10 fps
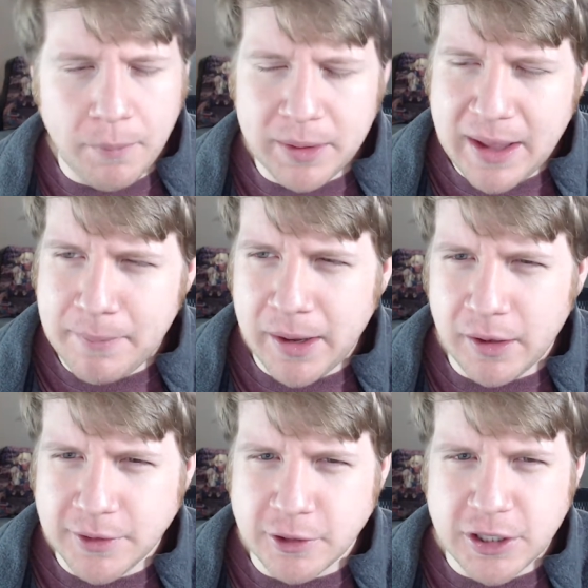but that might
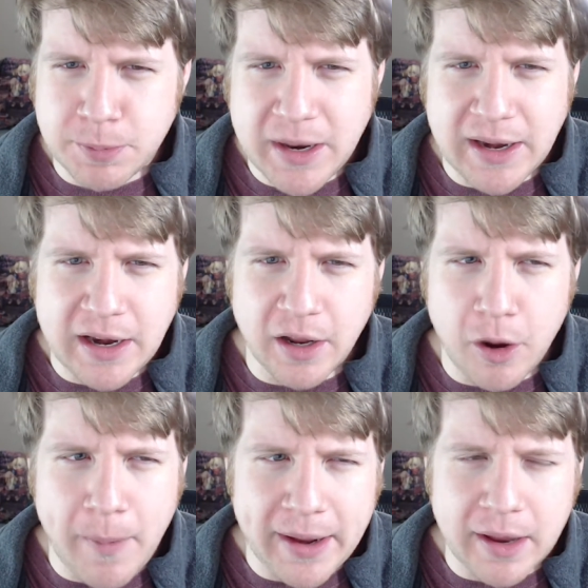also just be you need to go
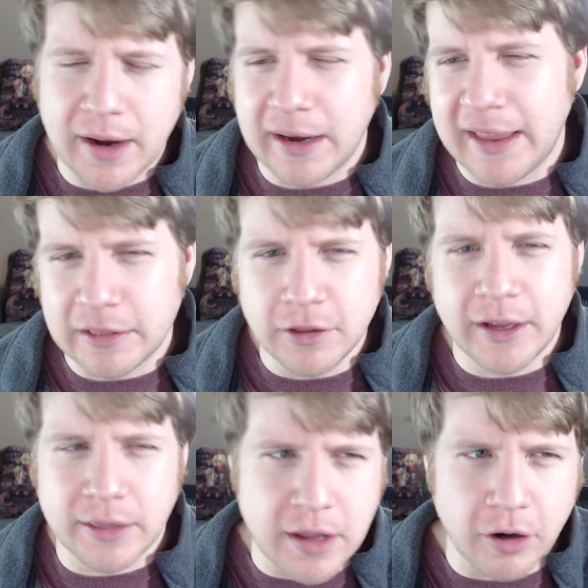back and kind of like look
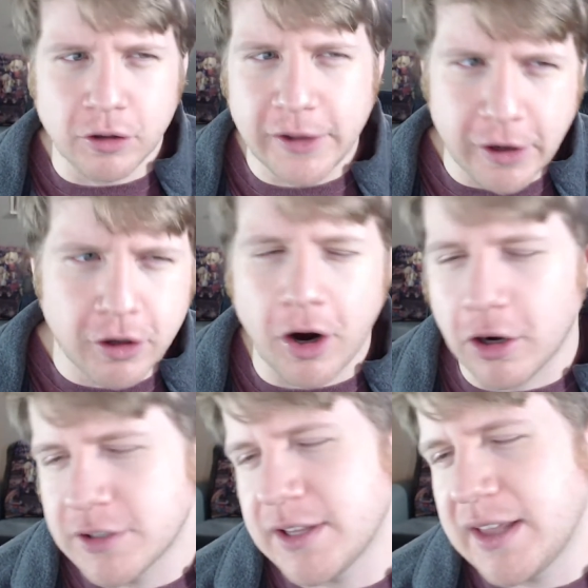at the earlier
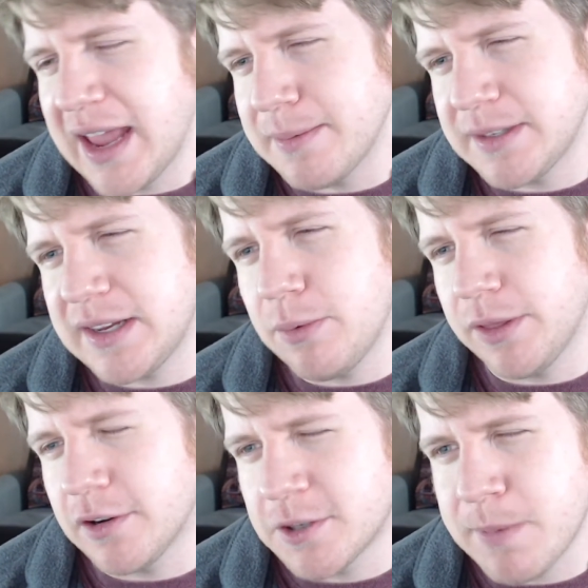cars in the game and see what
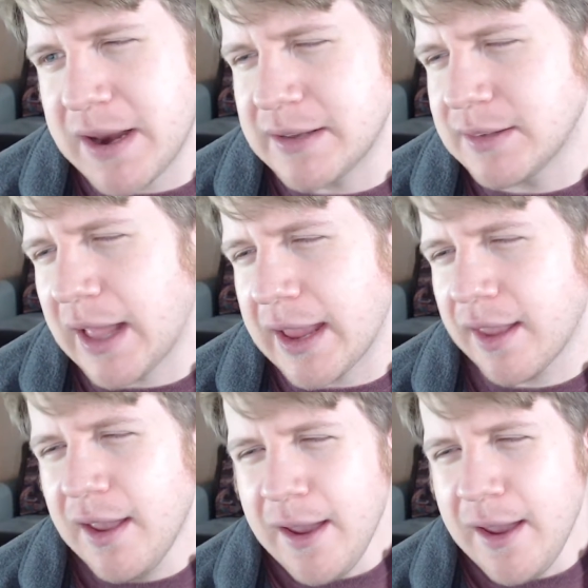their speed is like.